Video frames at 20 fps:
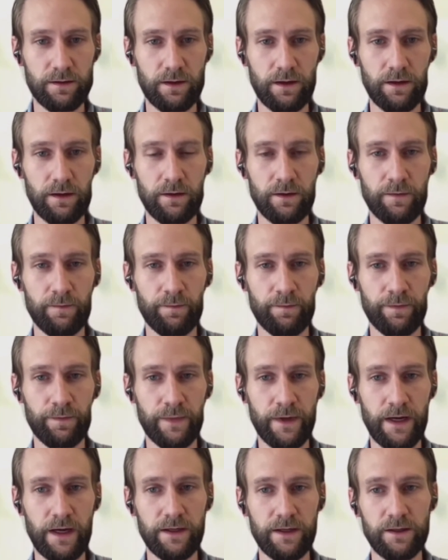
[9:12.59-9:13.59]

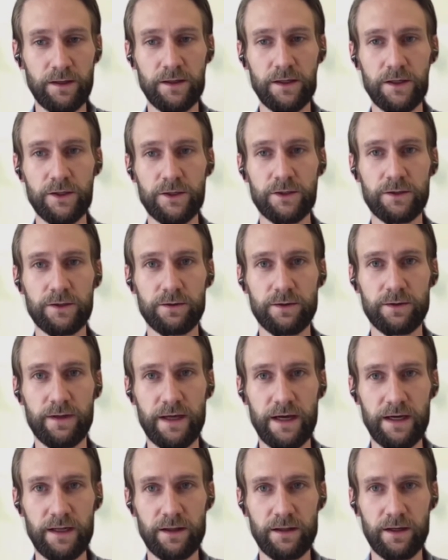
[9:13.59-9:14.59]
And in addition to
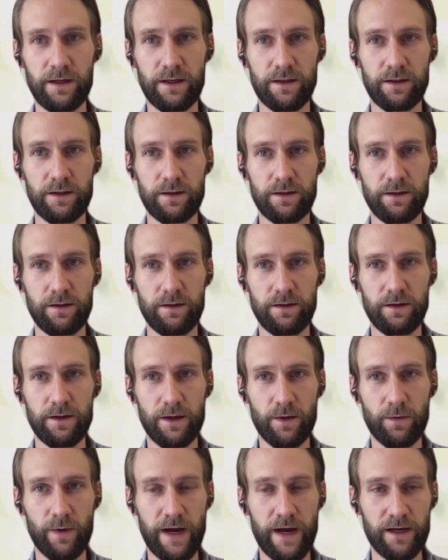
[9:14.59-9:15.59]
that, that the
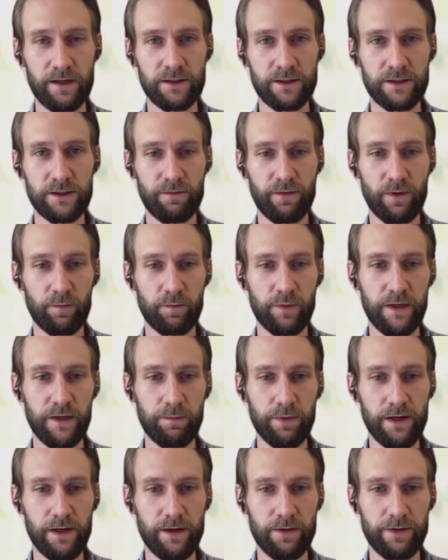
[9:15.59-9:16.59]
awareness of the
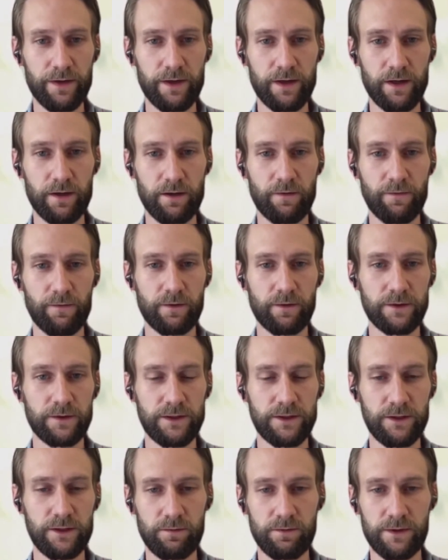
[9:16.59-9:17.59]
people out there, of
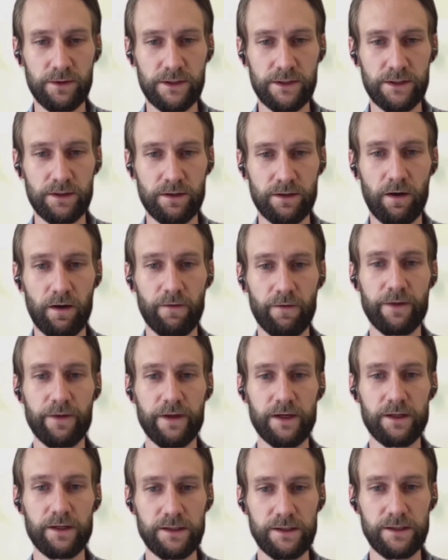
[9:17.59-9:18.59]
consumers, of
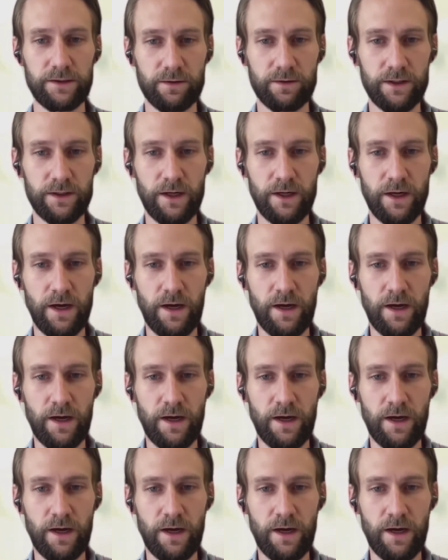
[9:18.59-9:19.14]
the industry,